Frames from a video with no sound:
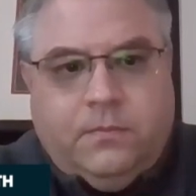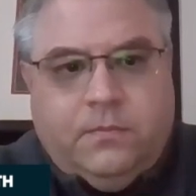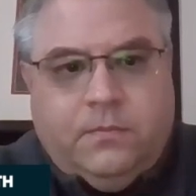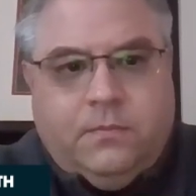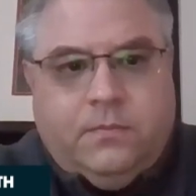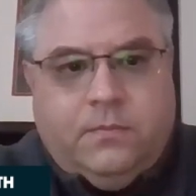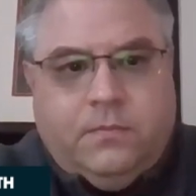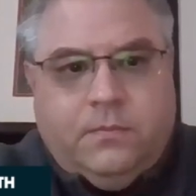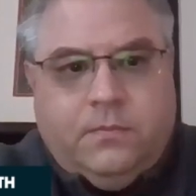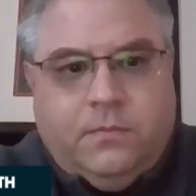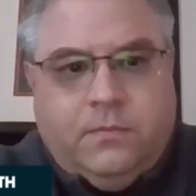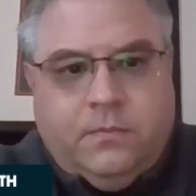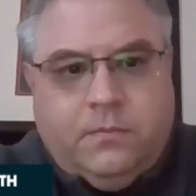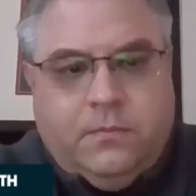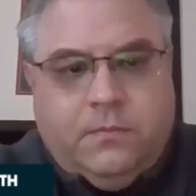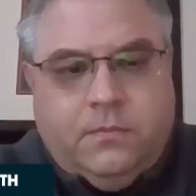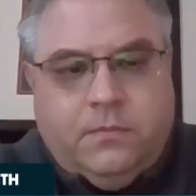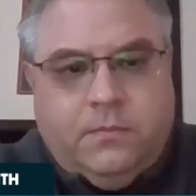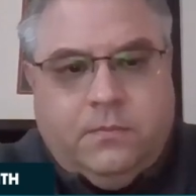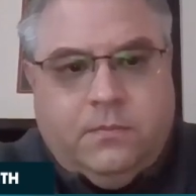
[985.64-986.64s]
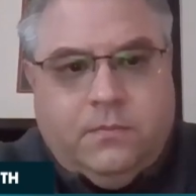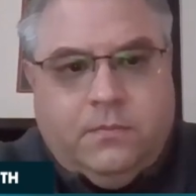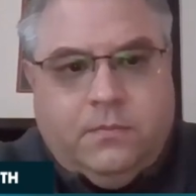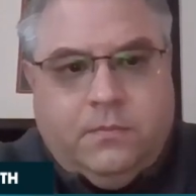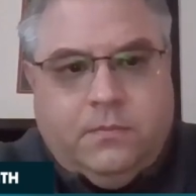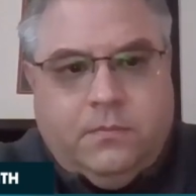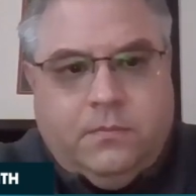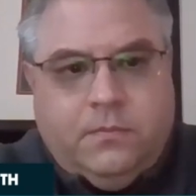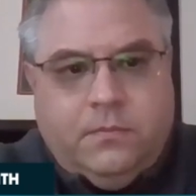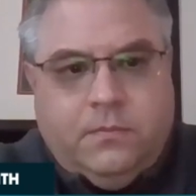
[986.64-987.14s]

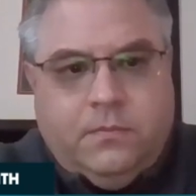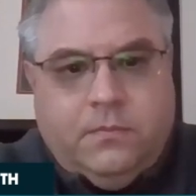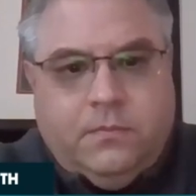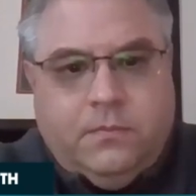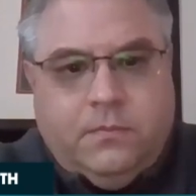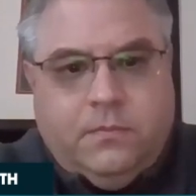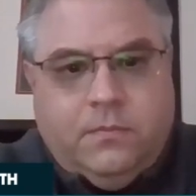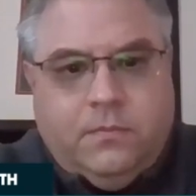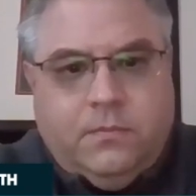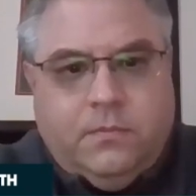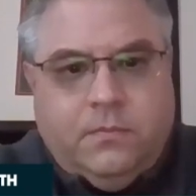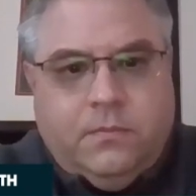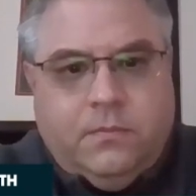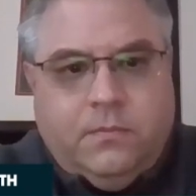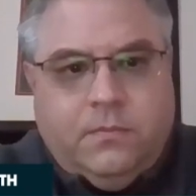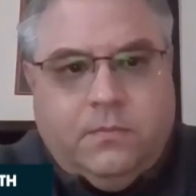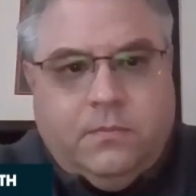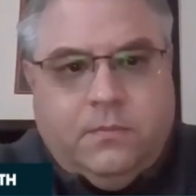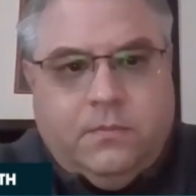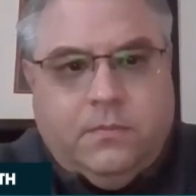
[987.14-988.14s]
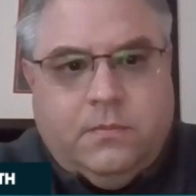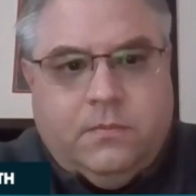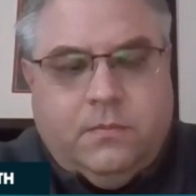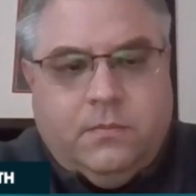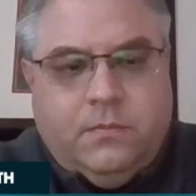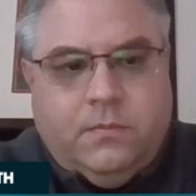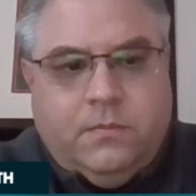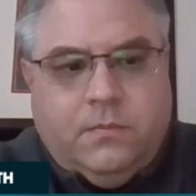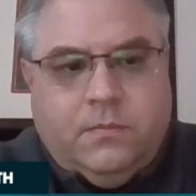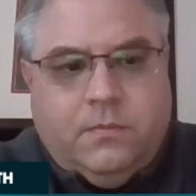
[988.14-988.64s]

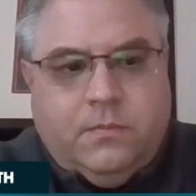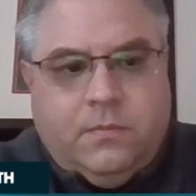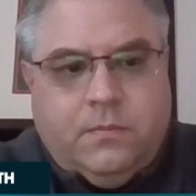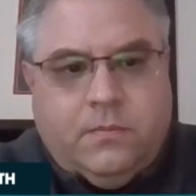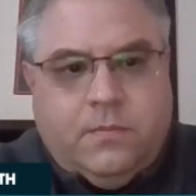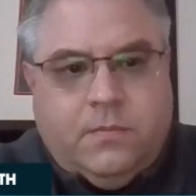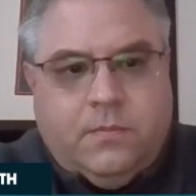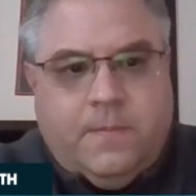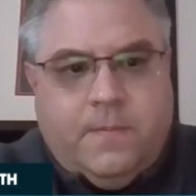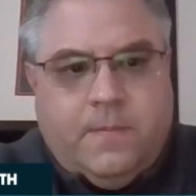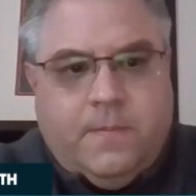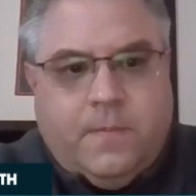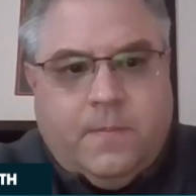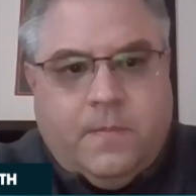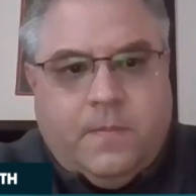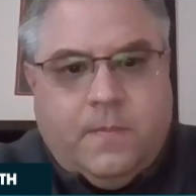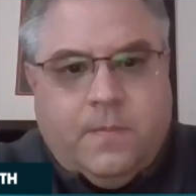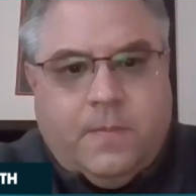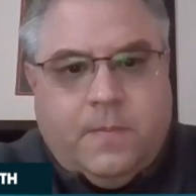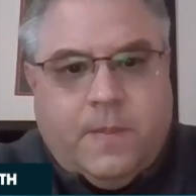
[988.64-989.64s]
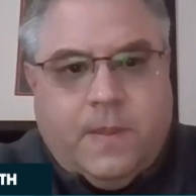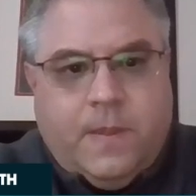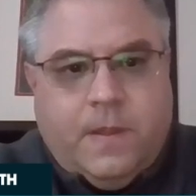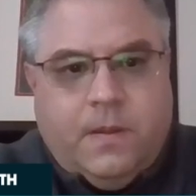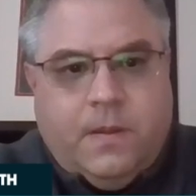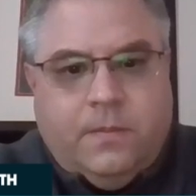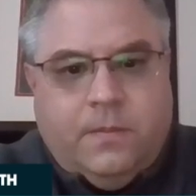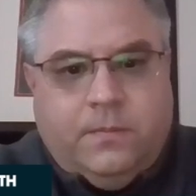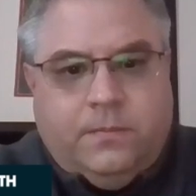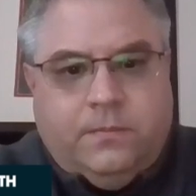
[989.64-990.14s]

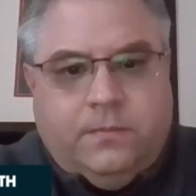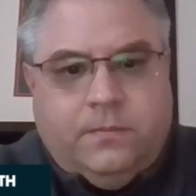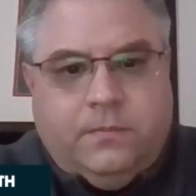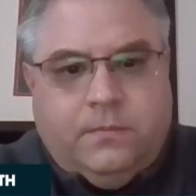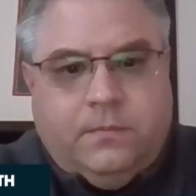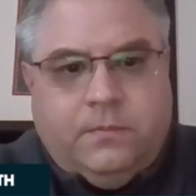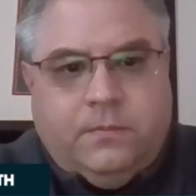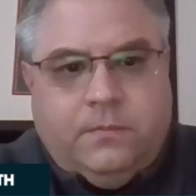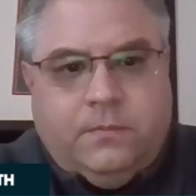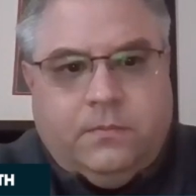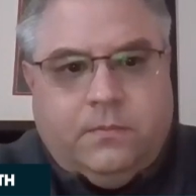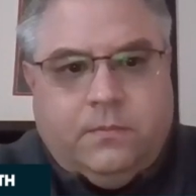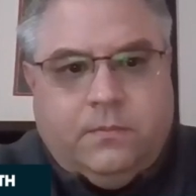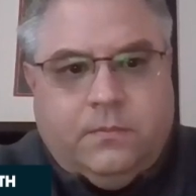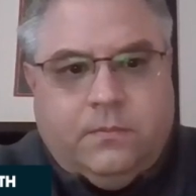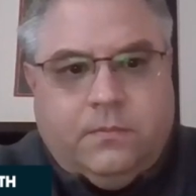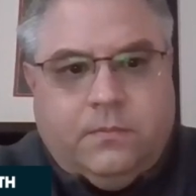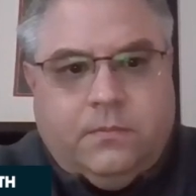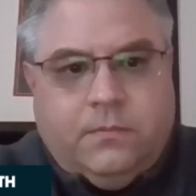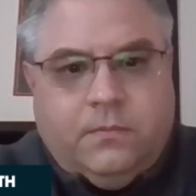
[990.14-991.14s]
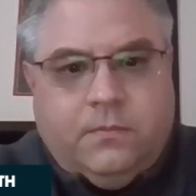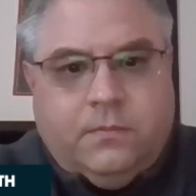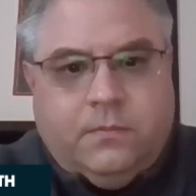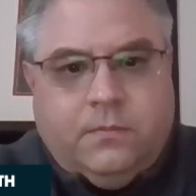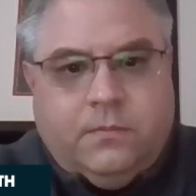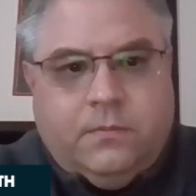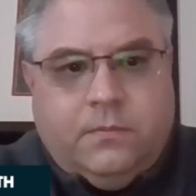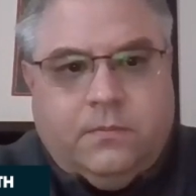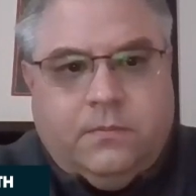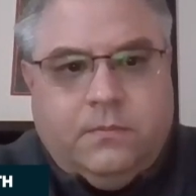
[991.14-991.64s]

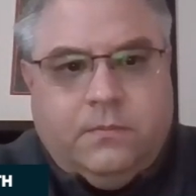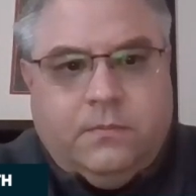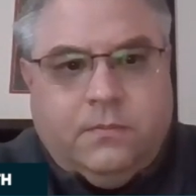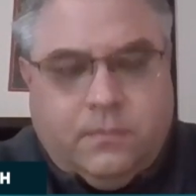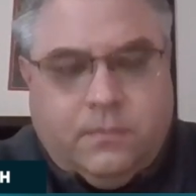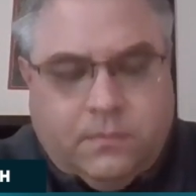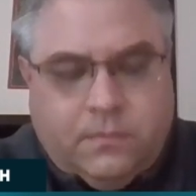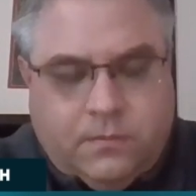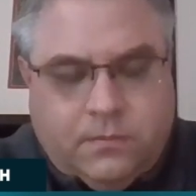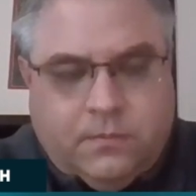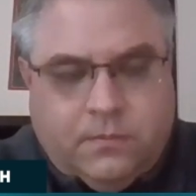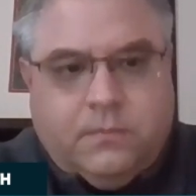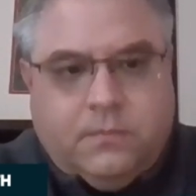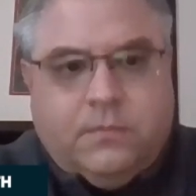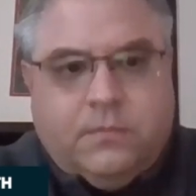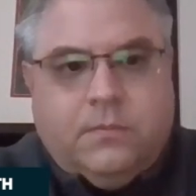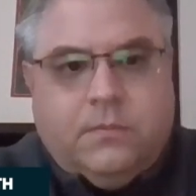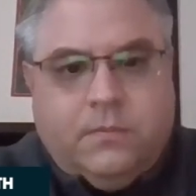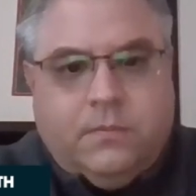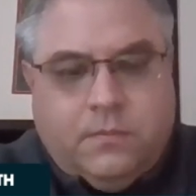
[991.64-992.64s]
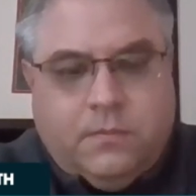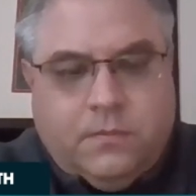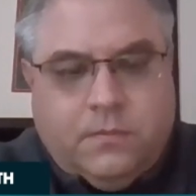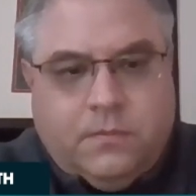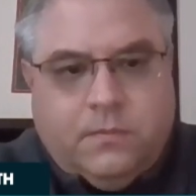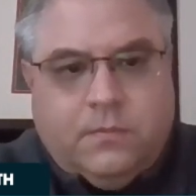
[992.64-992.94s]
(not speaking)